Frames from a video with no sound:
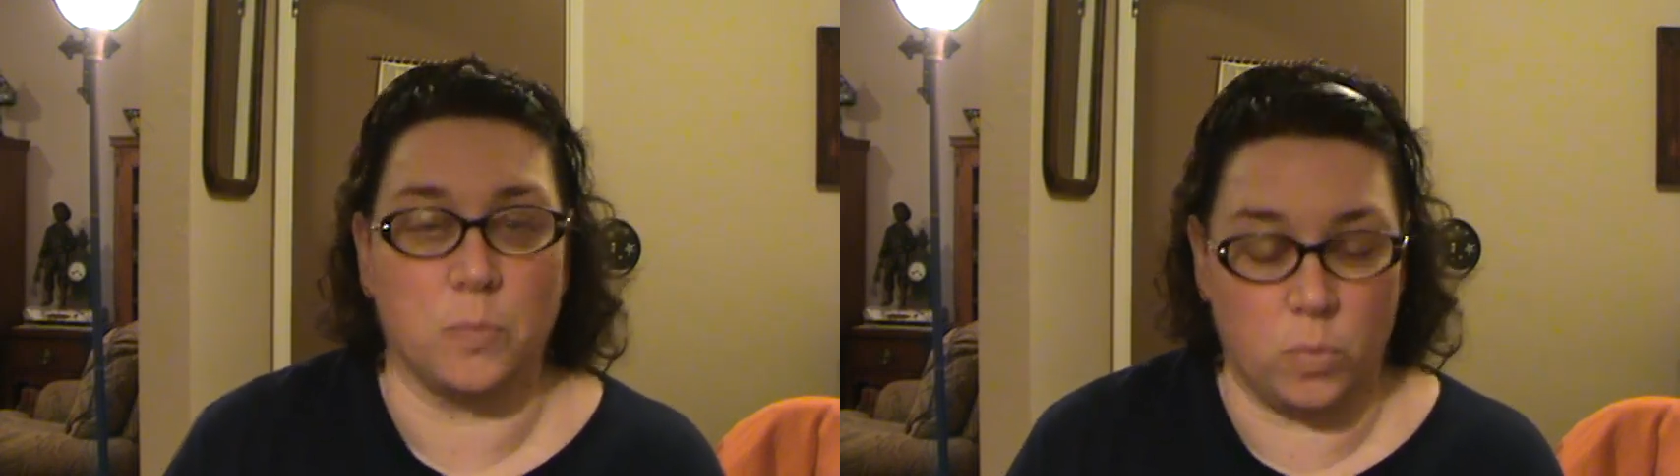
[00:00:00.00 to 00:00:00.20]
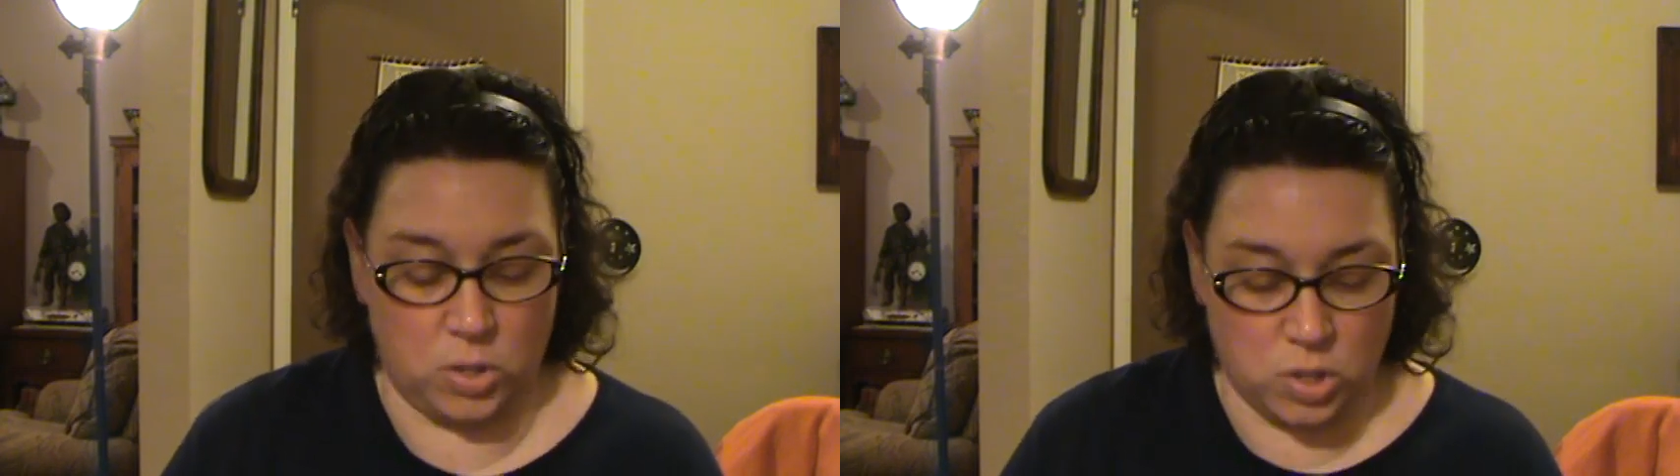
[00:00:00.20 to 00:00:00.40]

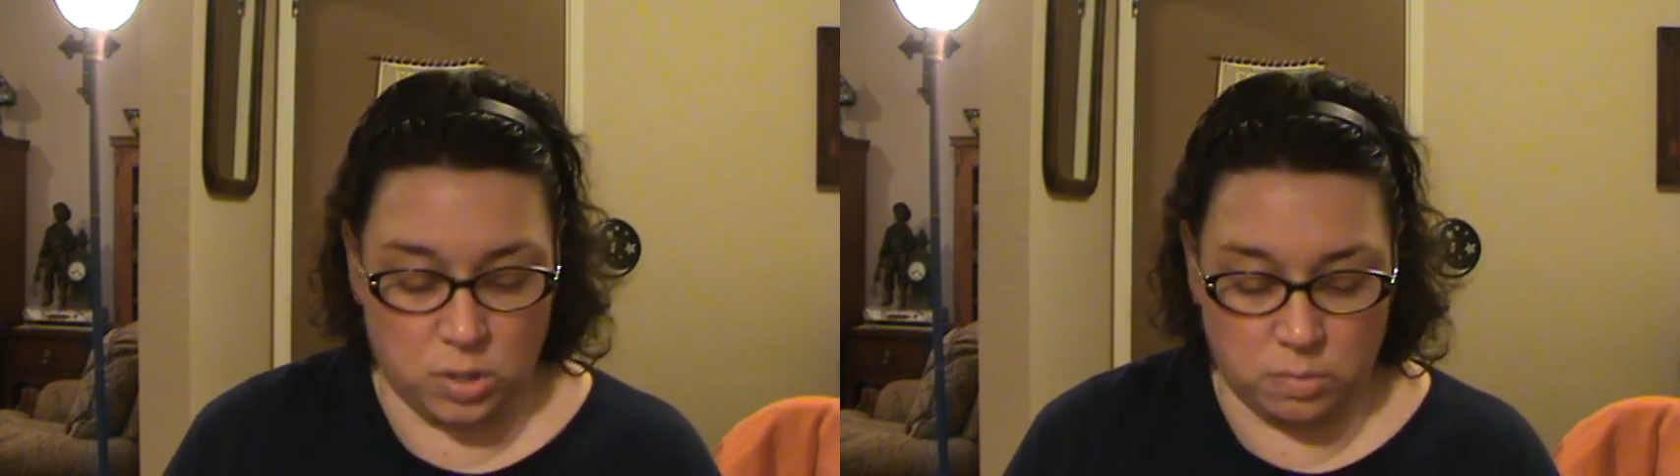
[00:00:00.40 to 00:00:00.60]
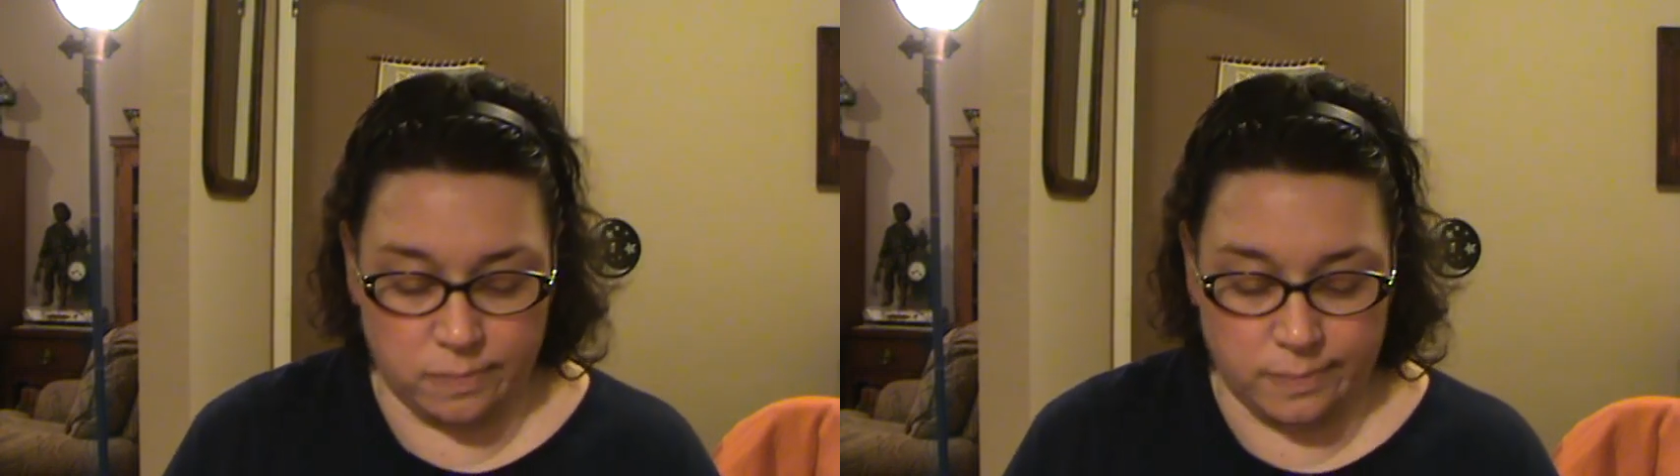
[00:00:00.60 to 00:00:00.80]

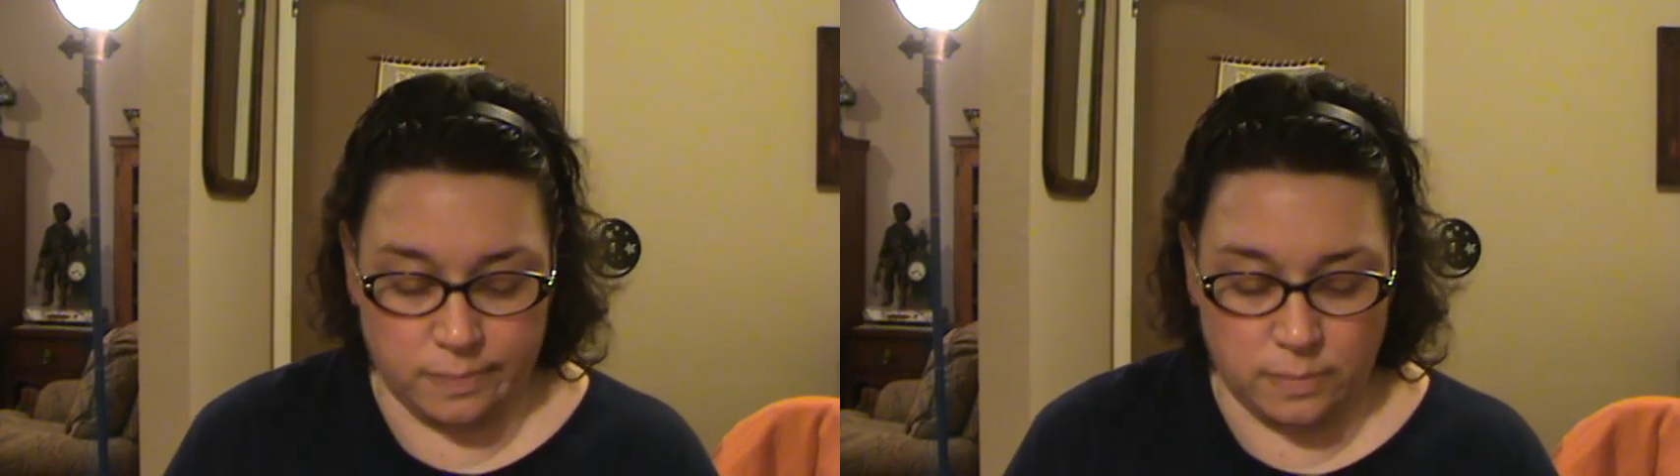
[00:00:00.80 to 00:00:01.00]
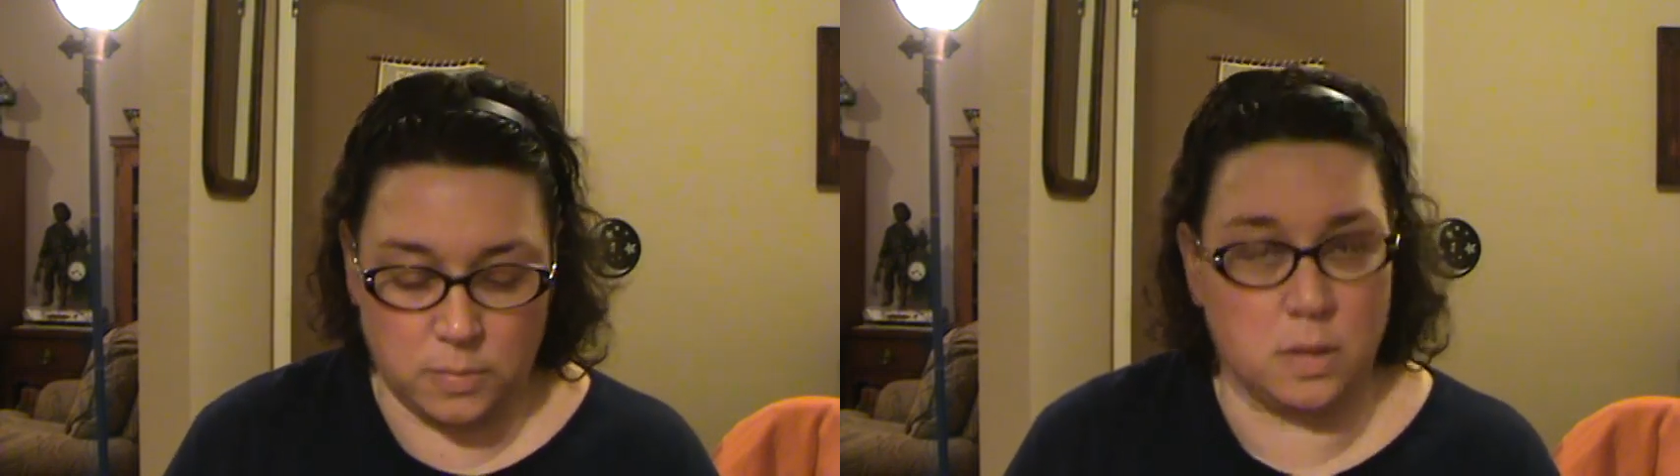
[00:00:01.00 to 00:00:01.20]
which
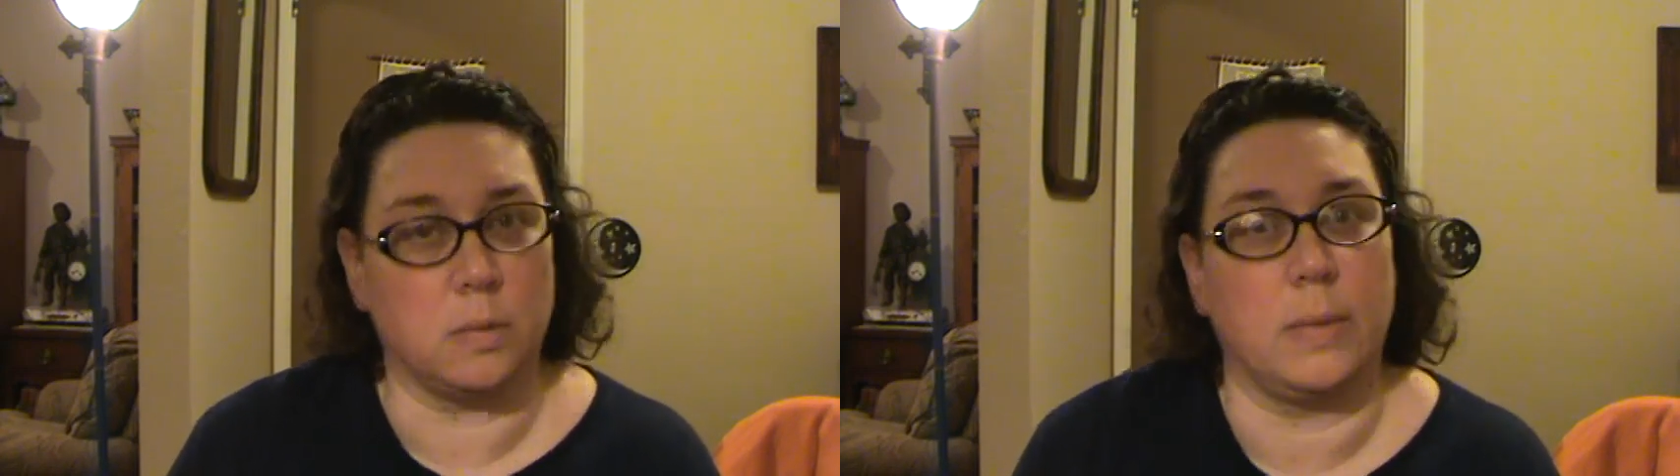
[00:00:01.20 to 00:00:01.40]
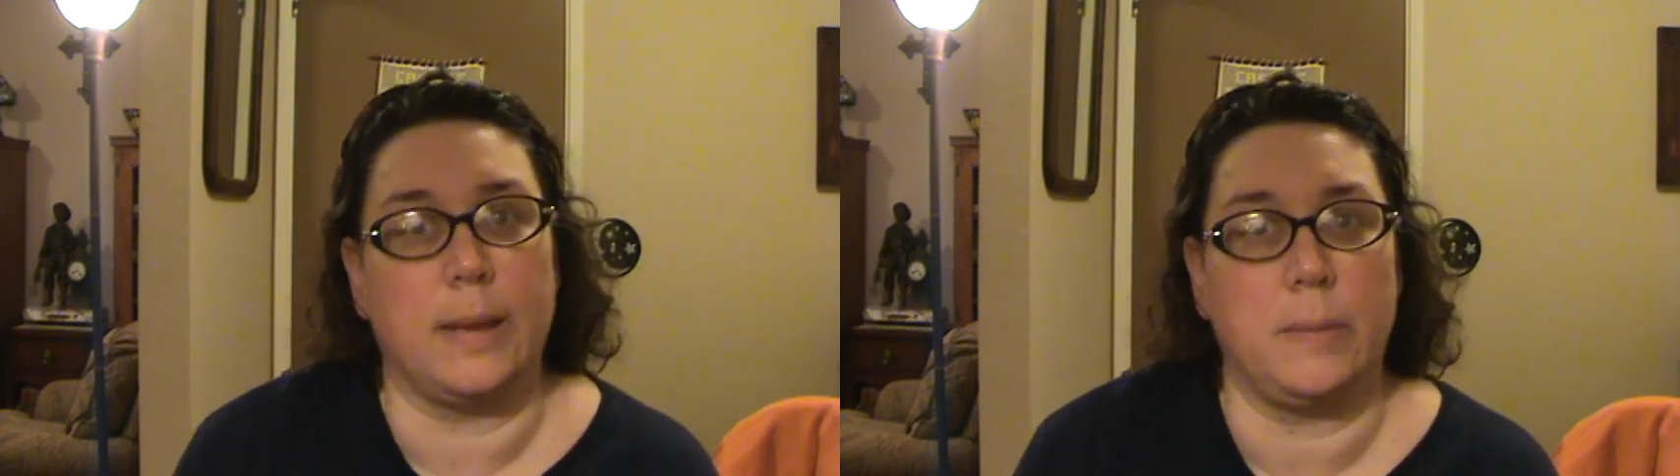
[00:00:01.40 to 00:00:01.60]

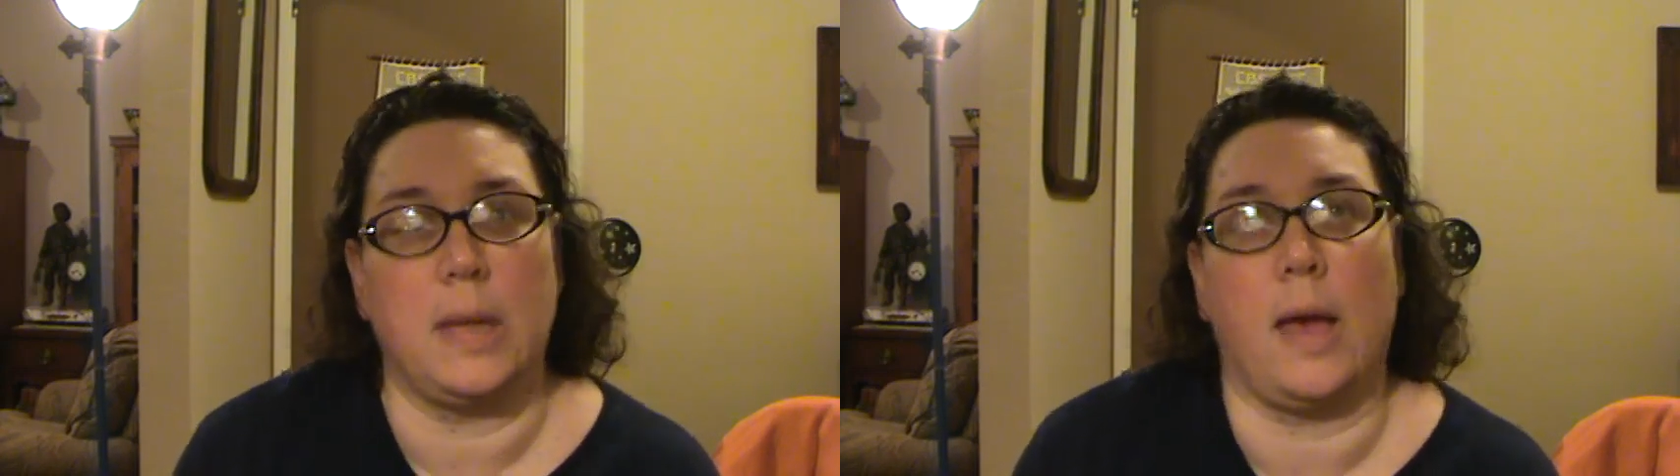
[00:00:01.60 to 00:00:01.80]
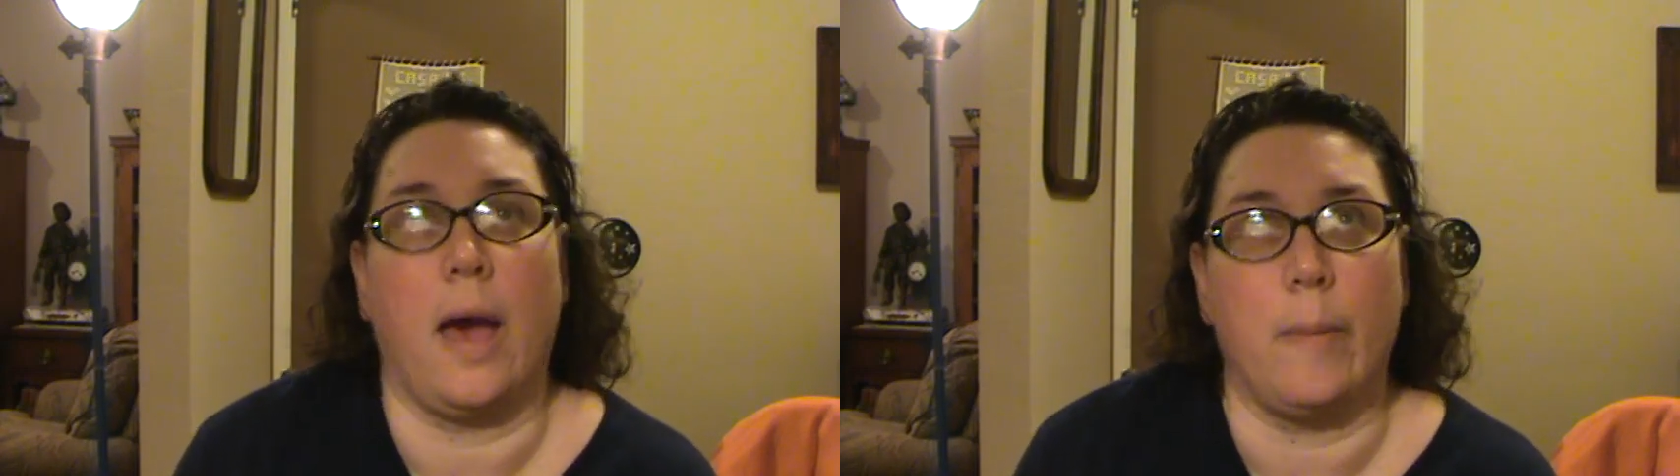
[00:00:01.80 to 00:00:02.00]
doesn't make
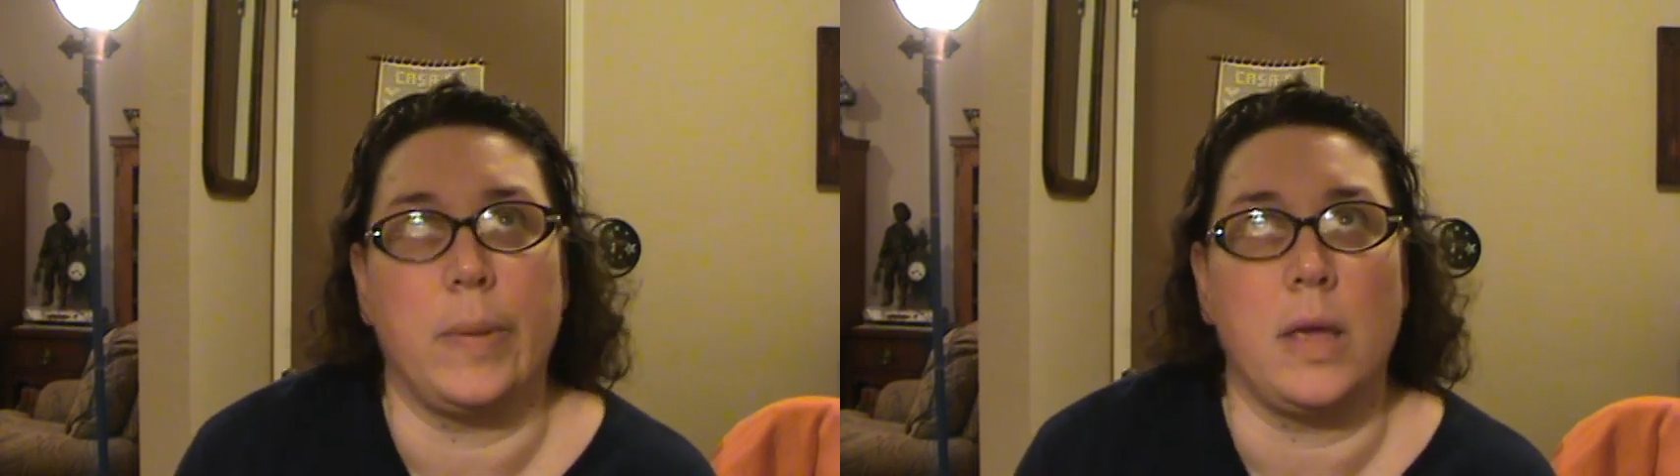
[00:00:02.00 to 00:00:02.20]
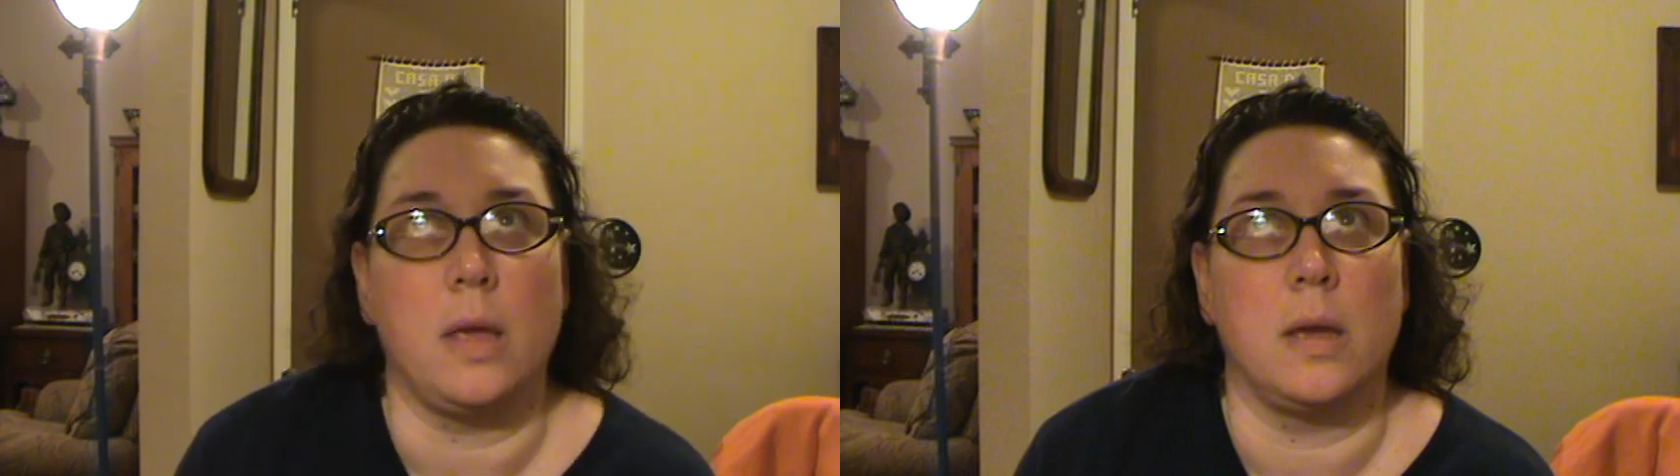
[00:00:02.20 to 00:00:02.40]
me
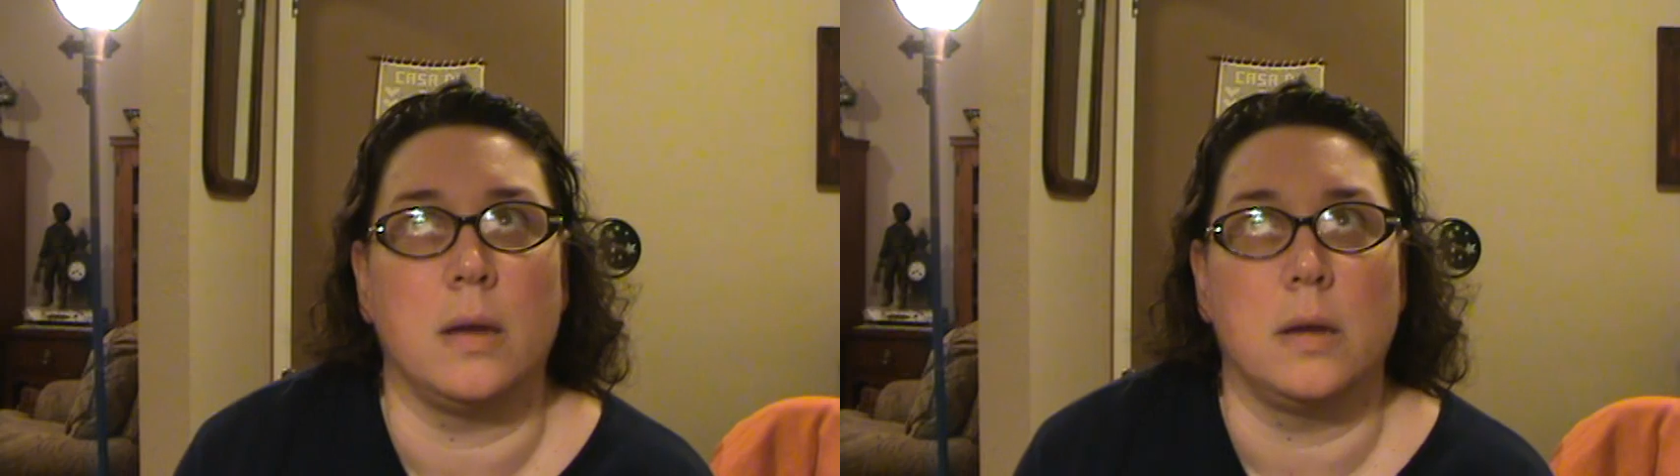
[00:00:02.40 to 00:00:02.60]
happy.